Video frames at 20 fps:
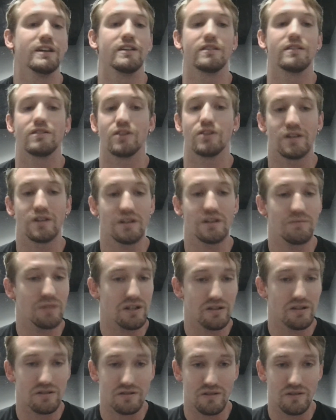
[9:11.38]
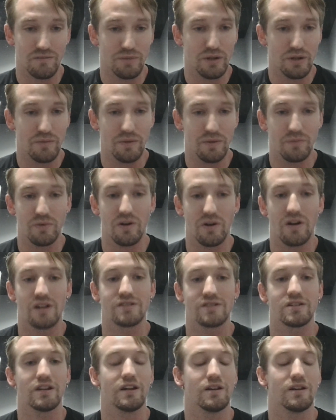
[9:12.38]
30 meters of burpee broad
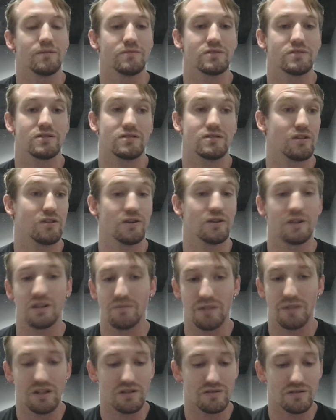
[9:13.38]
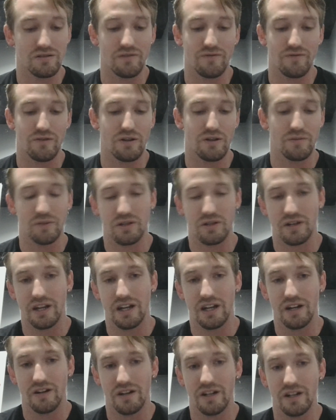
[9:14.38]
jumps, 30 meters of farmer
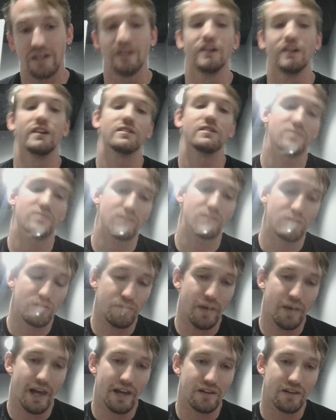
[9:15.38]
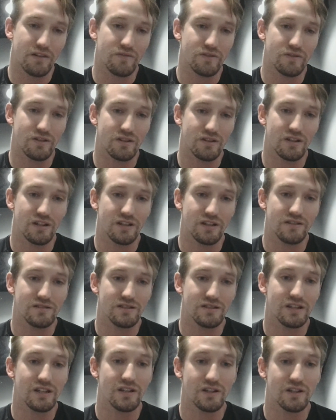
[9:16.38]
carry, circle back over to the
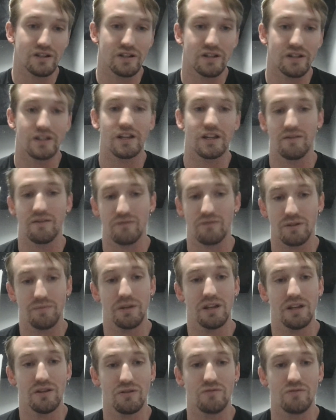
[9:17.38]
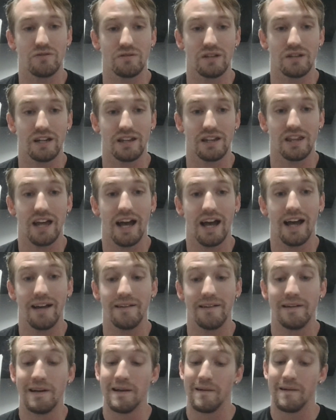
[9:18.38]
Ski Erg and repeat through like
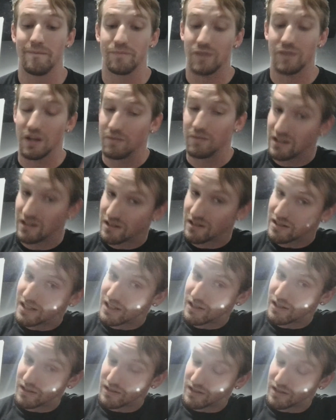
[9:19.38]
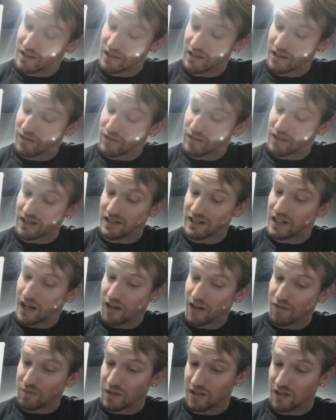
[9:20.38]
that. I mean, the Ski Erg is going to get really
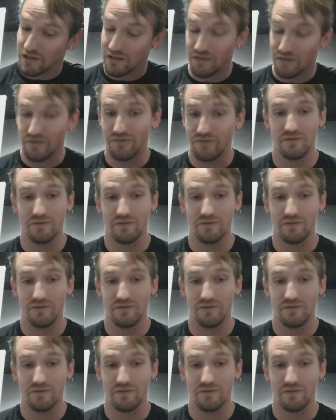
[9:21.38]
tough because of,